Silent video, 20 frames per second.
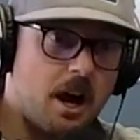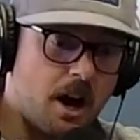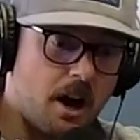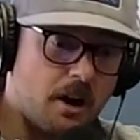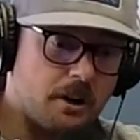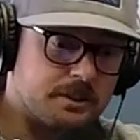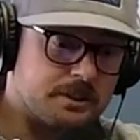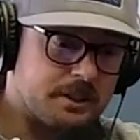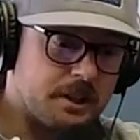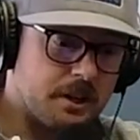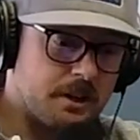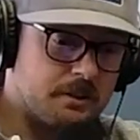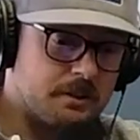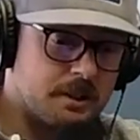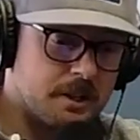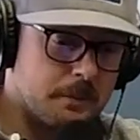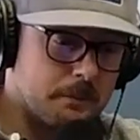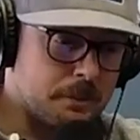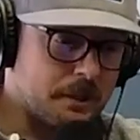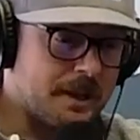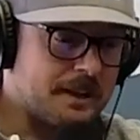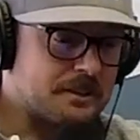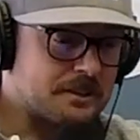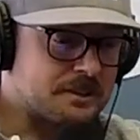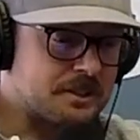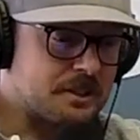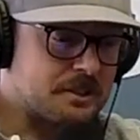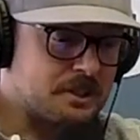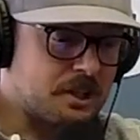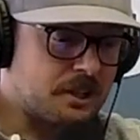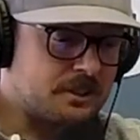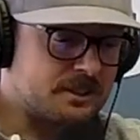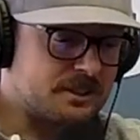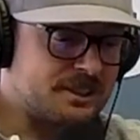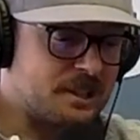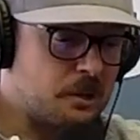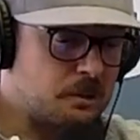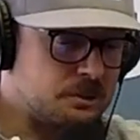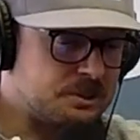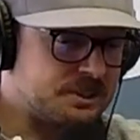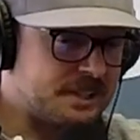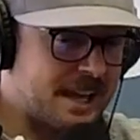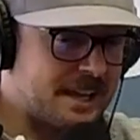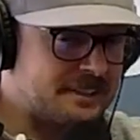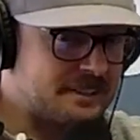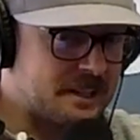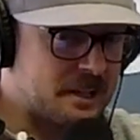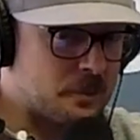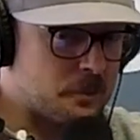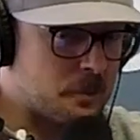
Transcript: Also, players are just so set in their